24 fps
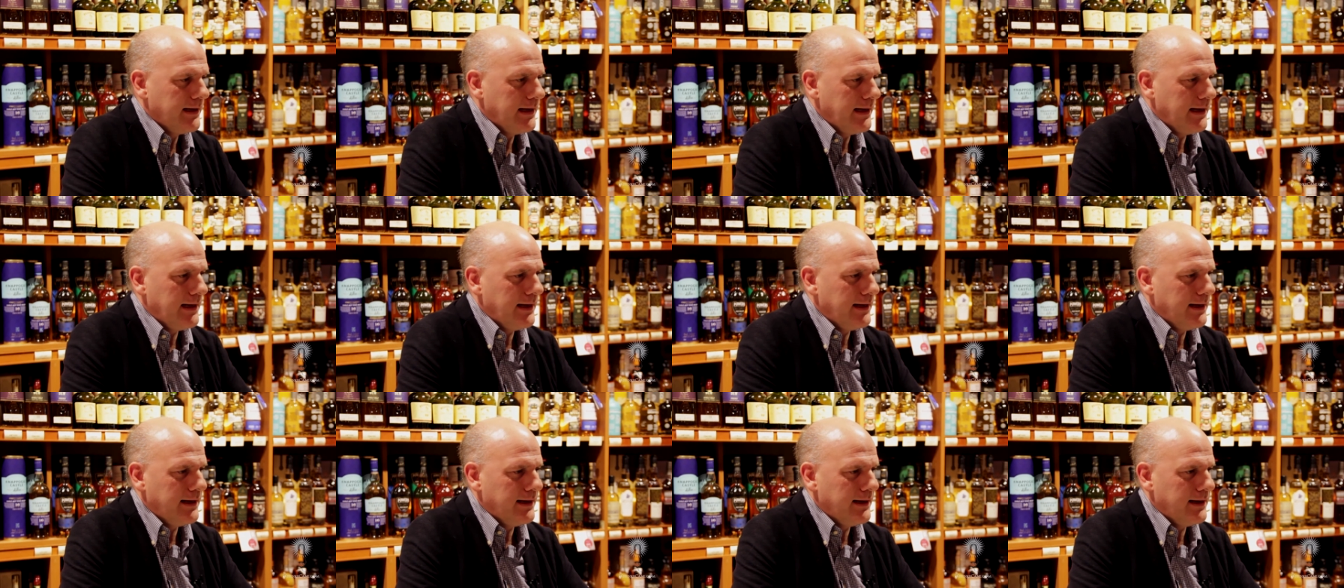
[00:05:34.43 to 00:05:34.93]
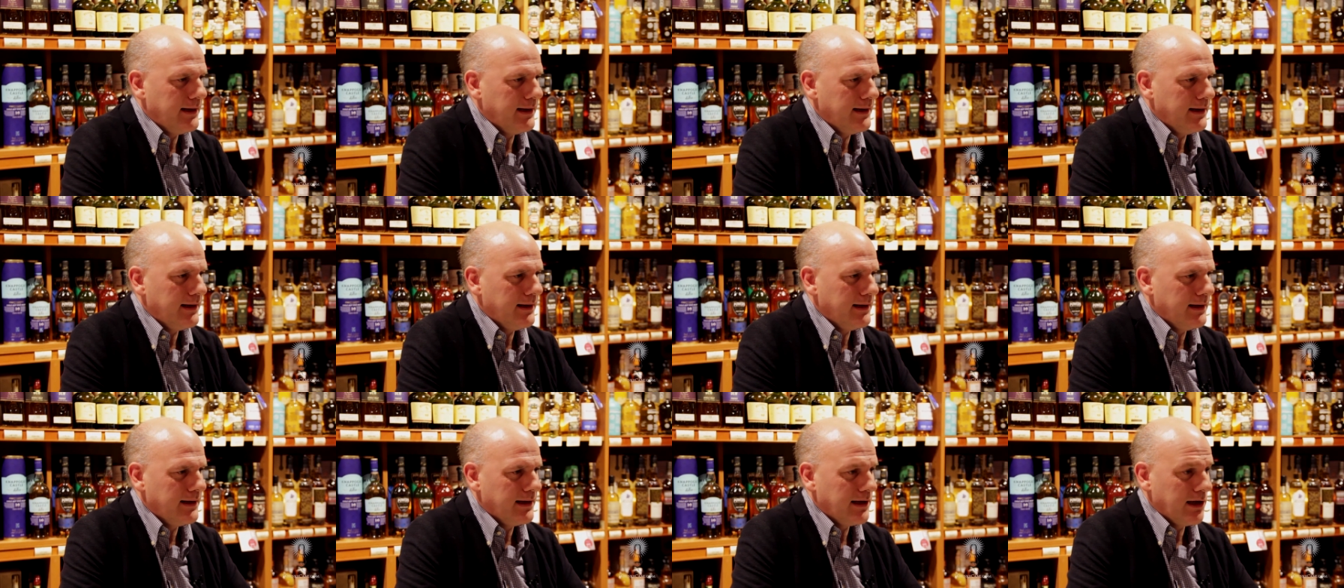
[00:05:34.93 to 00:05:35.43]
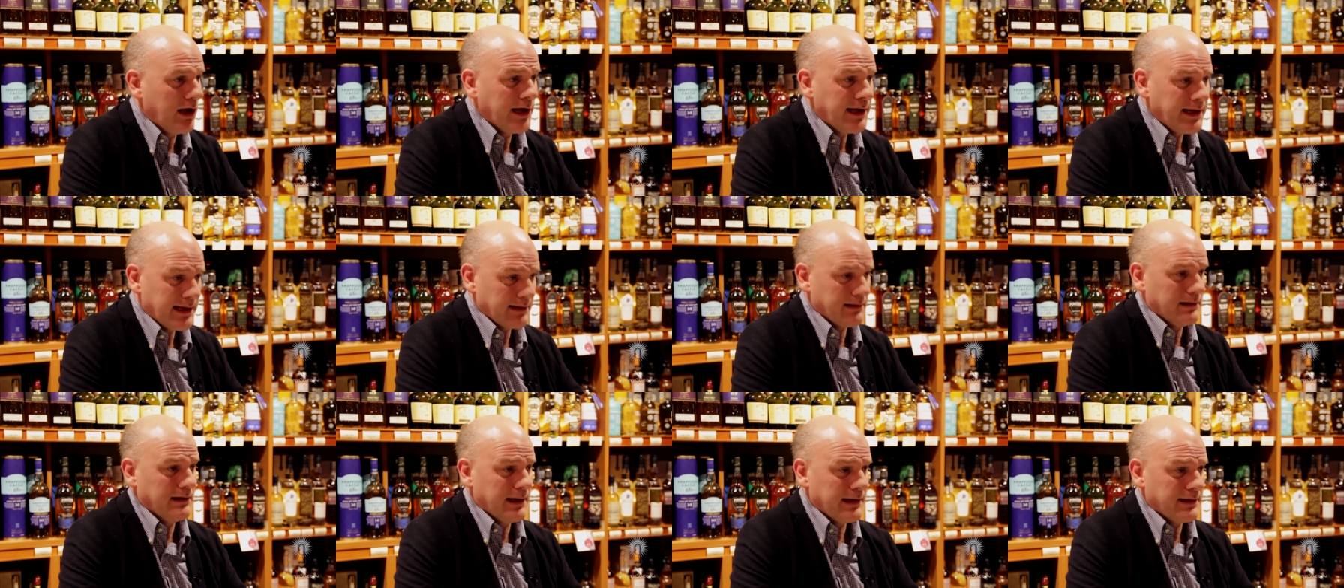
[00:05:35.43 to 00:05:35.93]
uh,
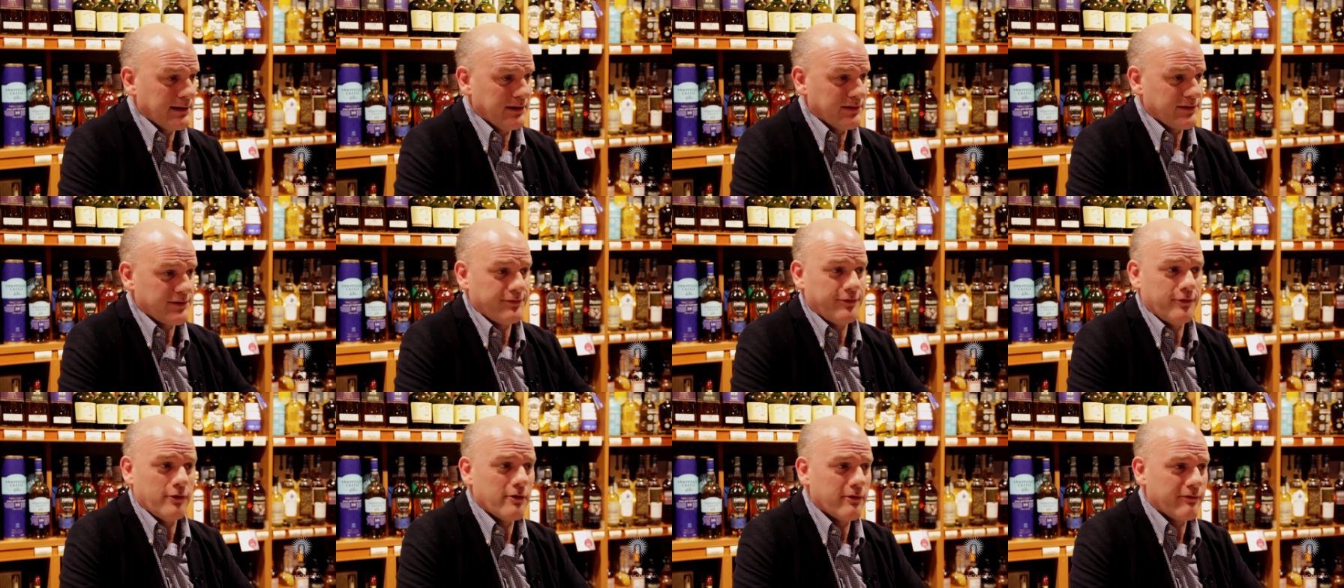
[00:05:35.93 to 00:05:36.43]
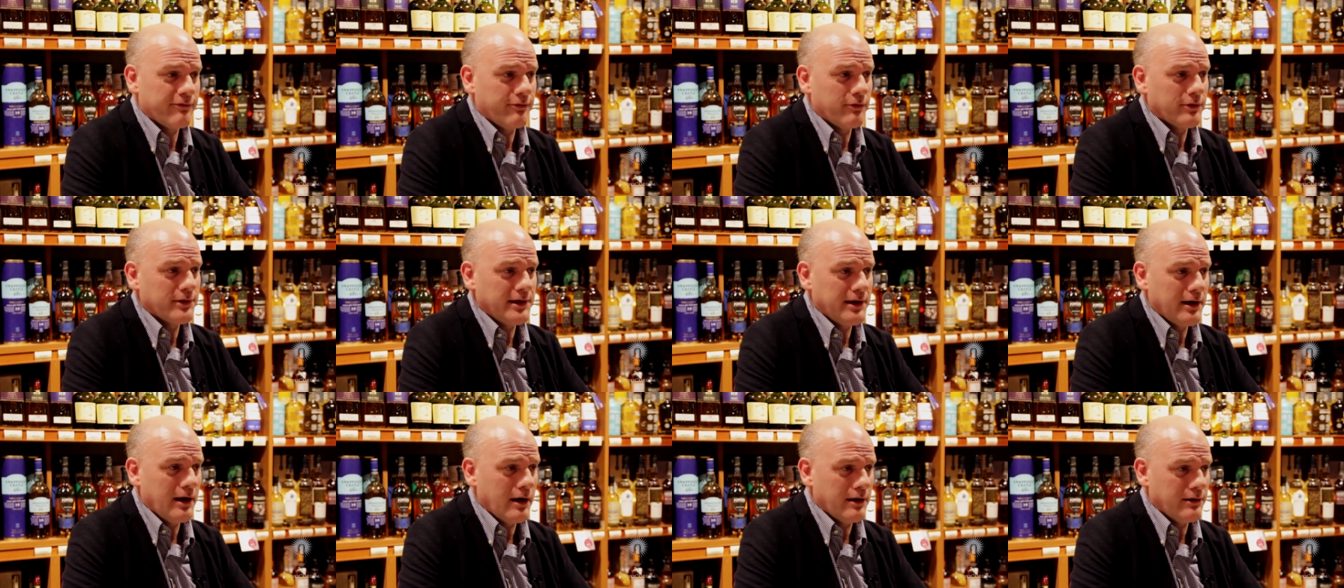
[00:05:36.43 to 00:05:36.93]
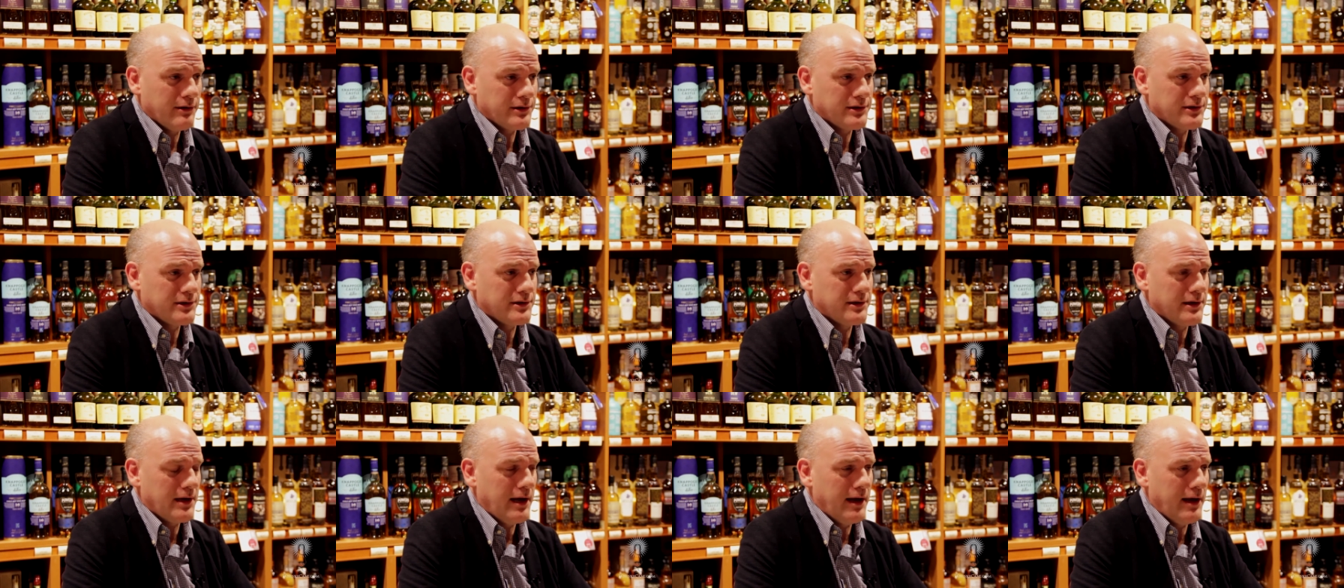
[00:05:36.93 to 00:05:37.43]
like, likeness for, for the
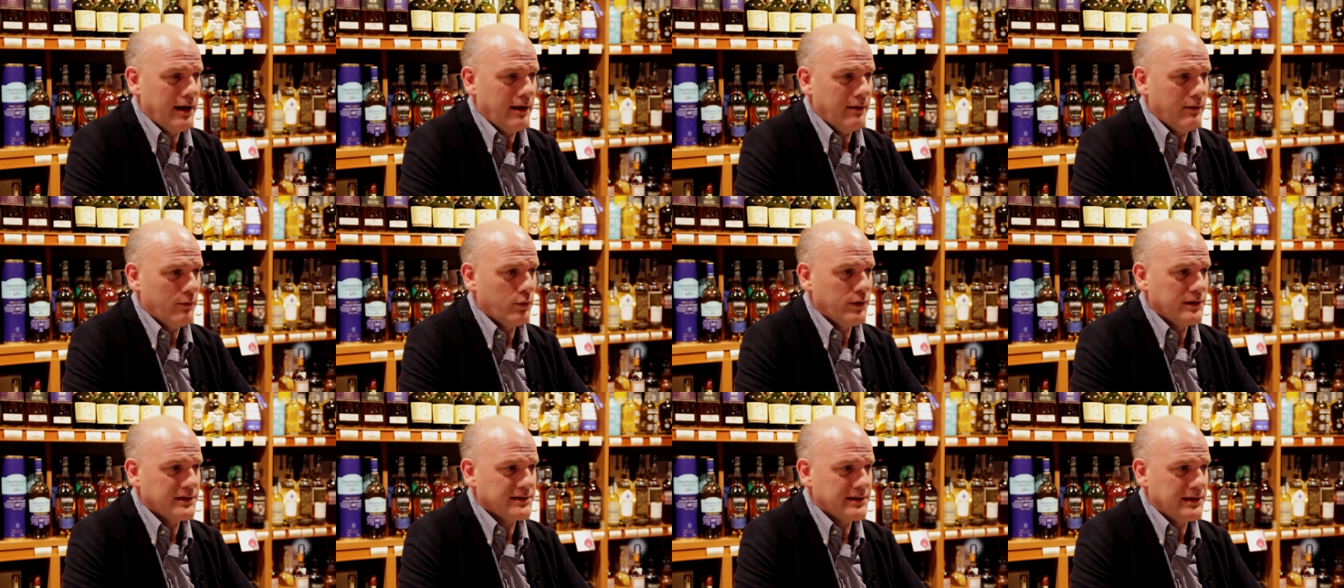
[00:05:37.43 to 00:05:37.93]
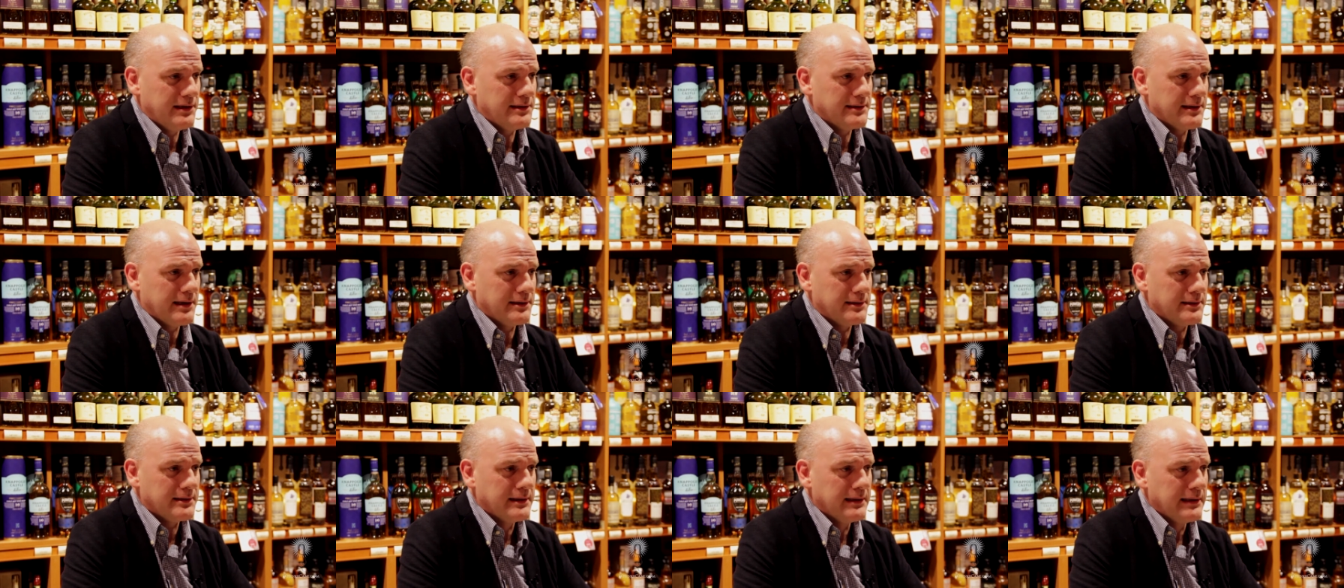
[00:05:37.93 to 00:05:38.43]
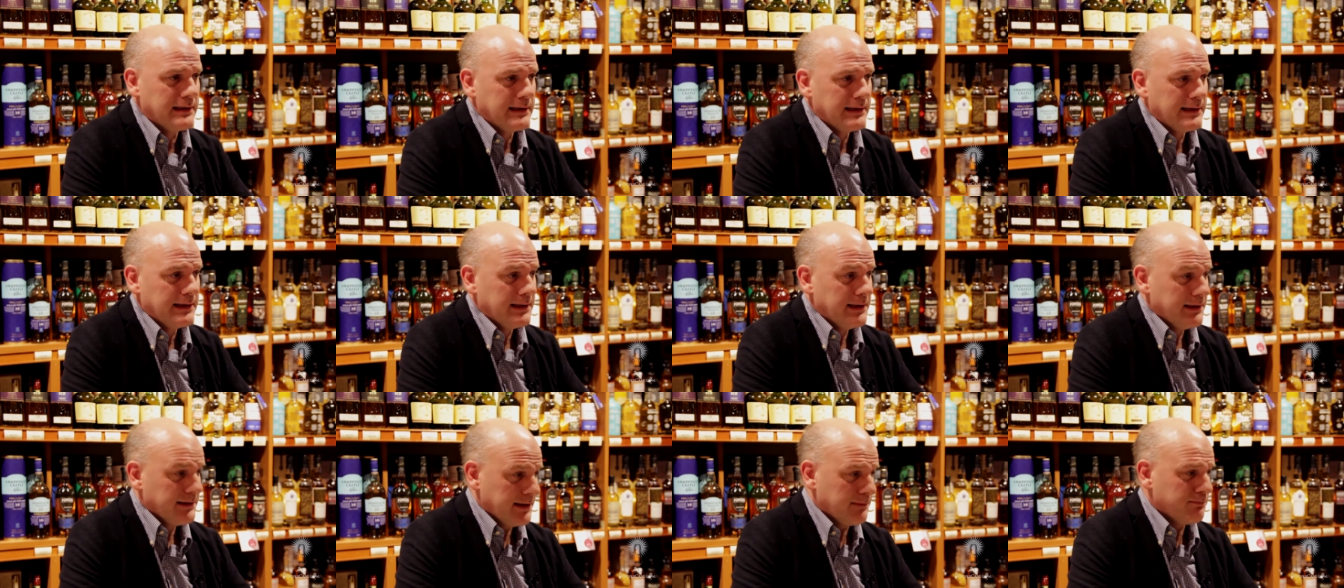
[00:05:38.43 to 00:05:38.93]
Irish uh, whiskies, and
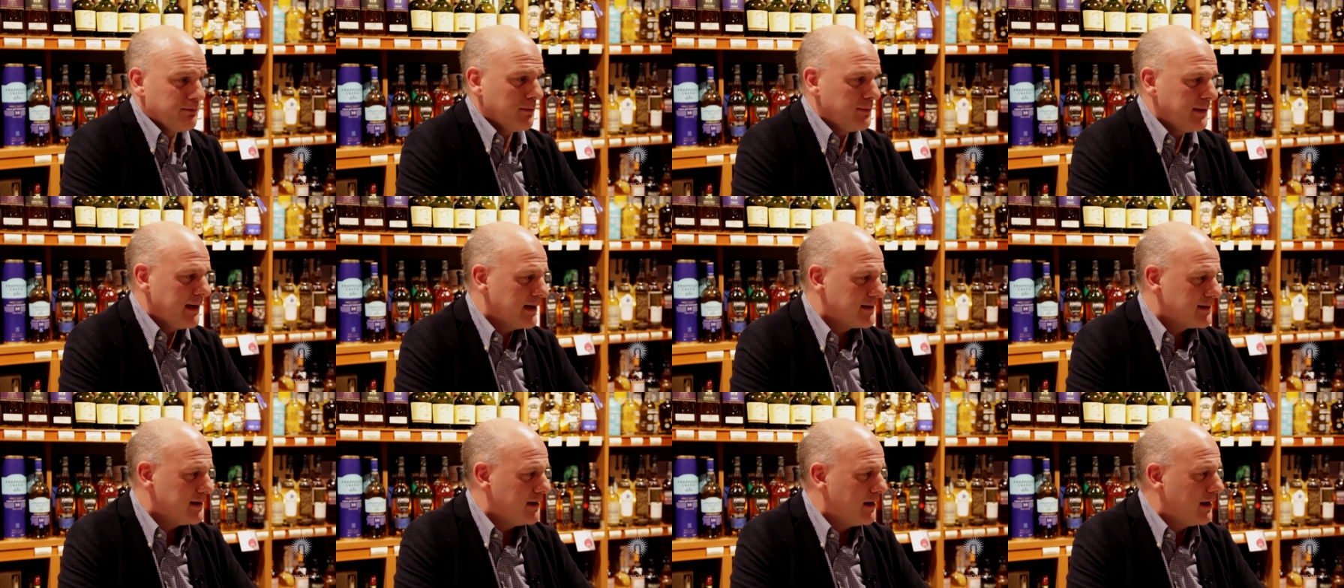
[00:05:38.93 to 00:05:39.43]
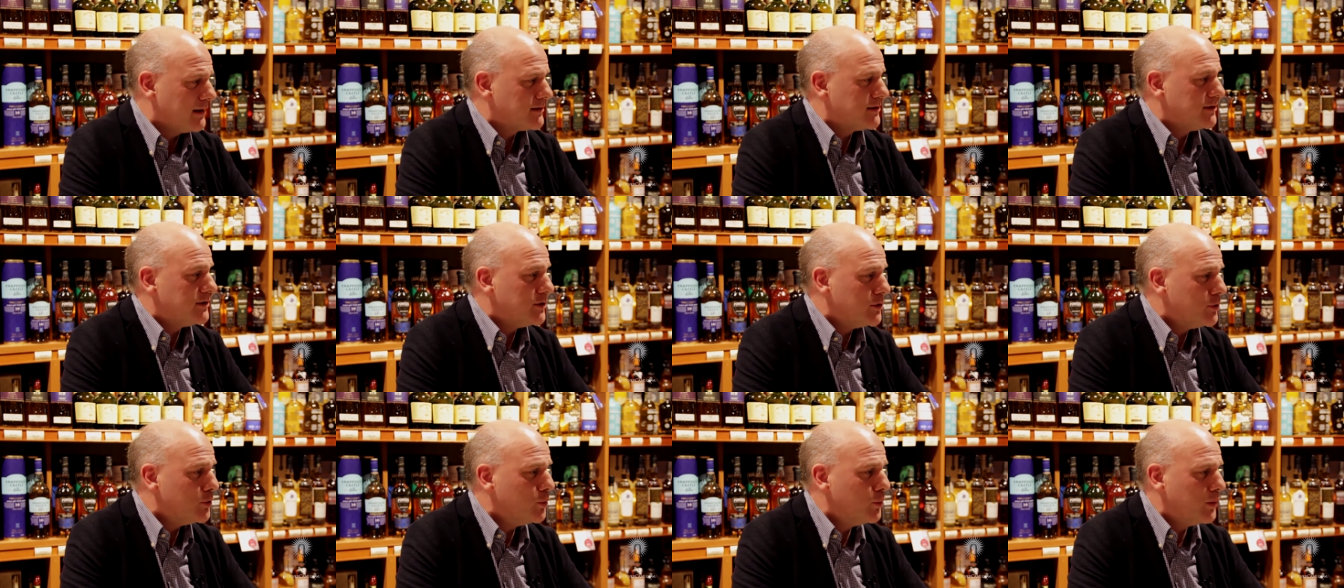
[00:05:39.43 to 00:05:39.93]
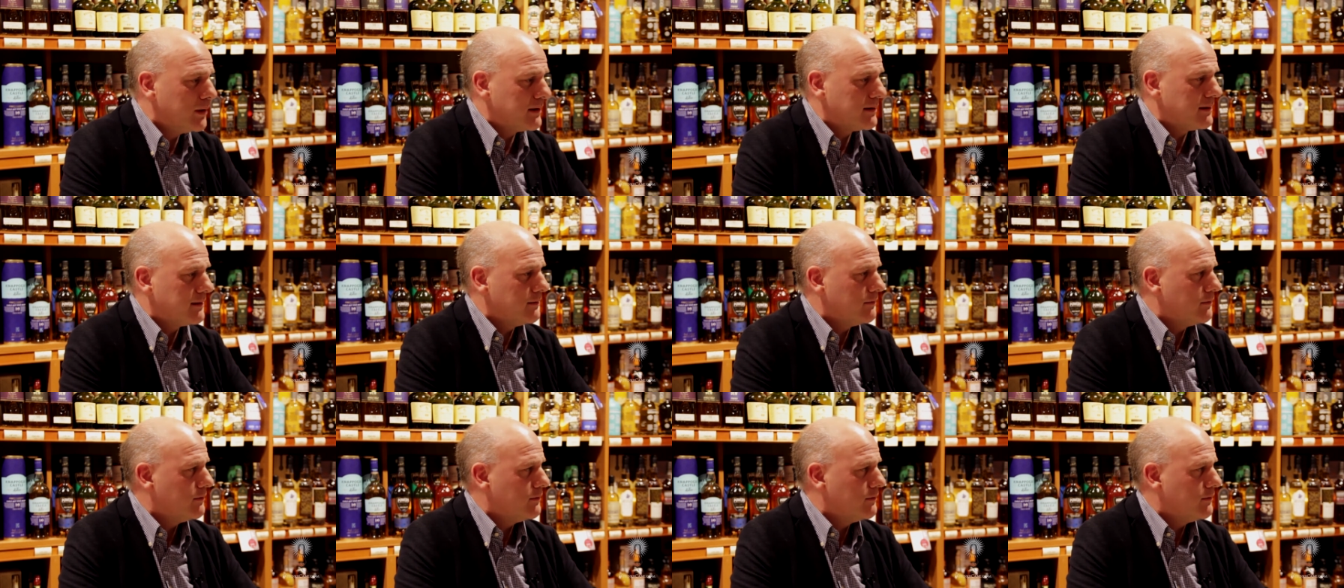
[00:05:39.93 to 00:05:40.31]
that probably has a lot to do with,